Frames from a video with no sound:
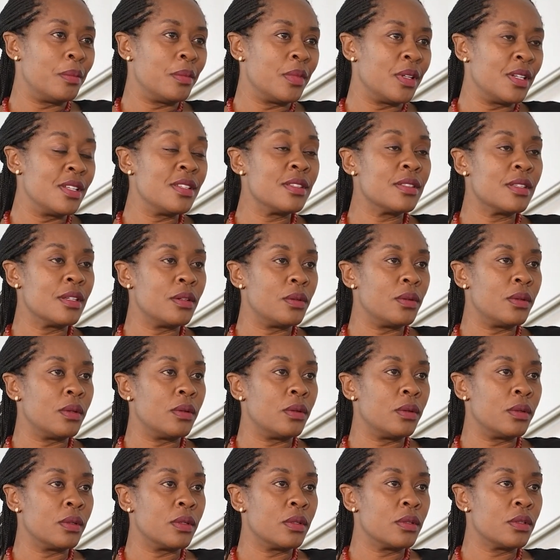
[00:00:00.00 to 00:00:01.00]
listed
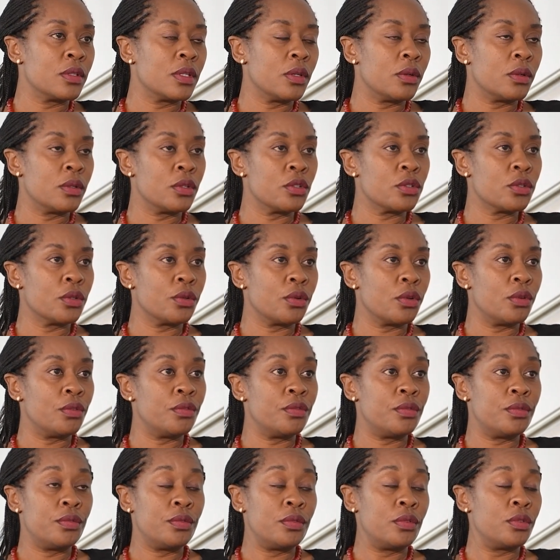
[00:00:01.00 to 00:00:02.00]
on sort of
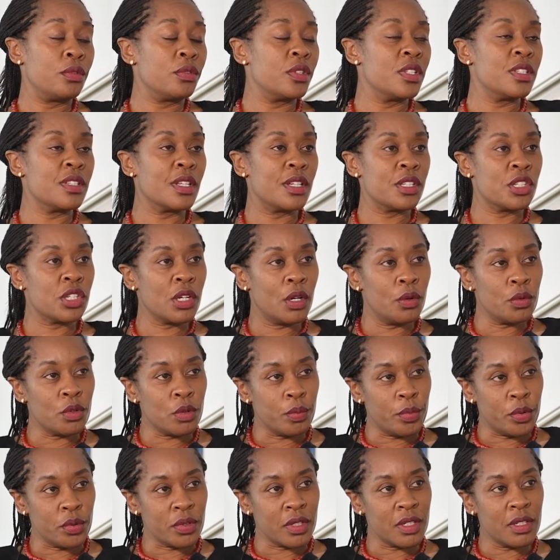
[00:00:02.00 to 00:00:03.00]
research
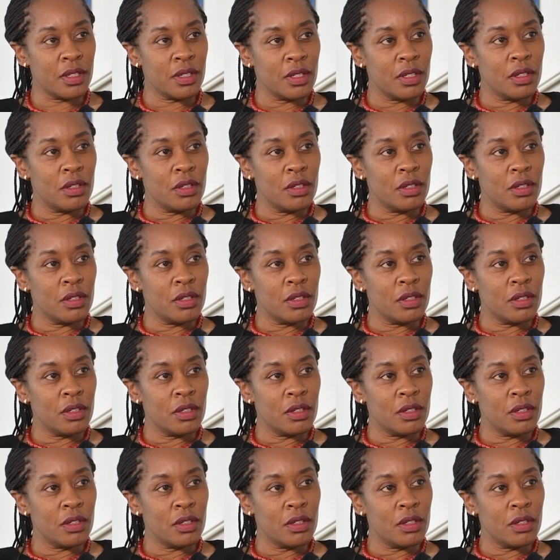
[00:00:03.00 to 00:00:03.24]
output.